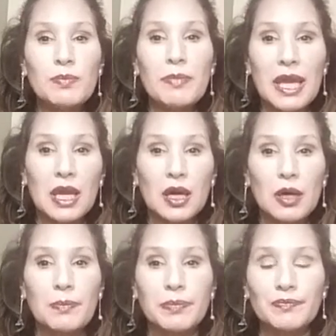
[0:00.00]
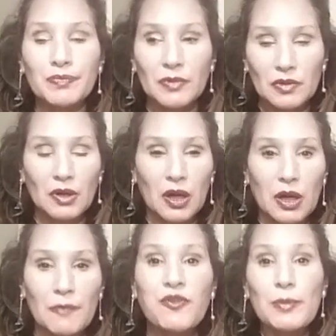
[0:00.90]
makeup,
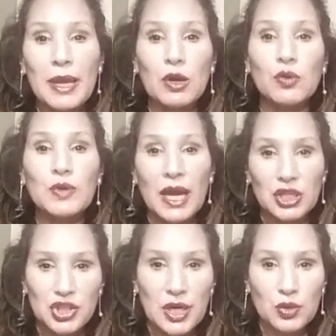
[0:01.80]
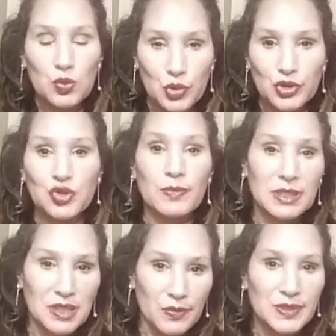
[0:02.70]
for my own eyeshadow wardrobe,
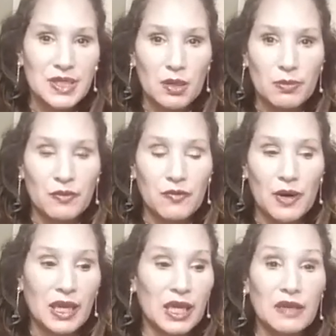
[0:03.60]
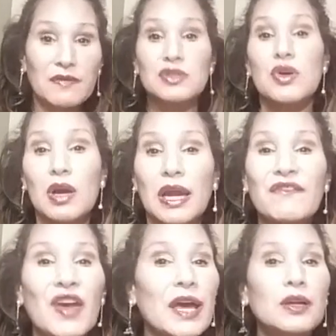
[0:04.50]
as I was saying before. I can't even talk.
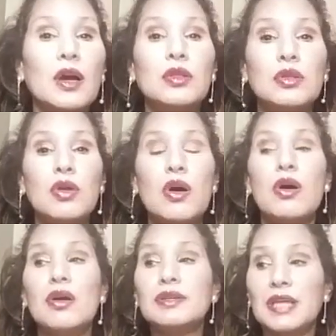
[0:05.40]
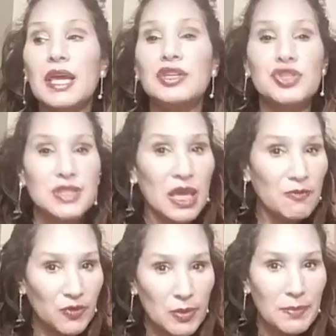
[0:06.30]
I've had a long day, just
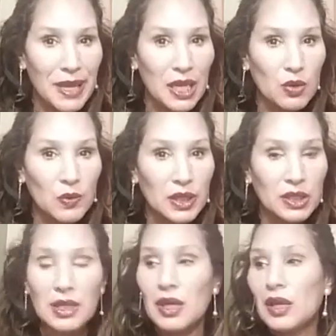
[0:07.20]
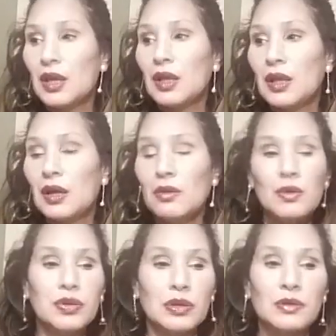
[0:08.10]
came from a banquet.
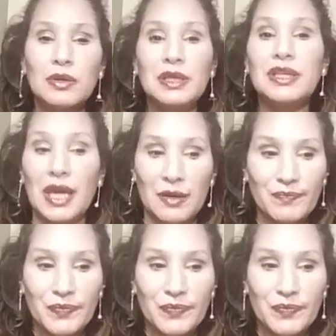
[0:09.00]
Whew, yeah.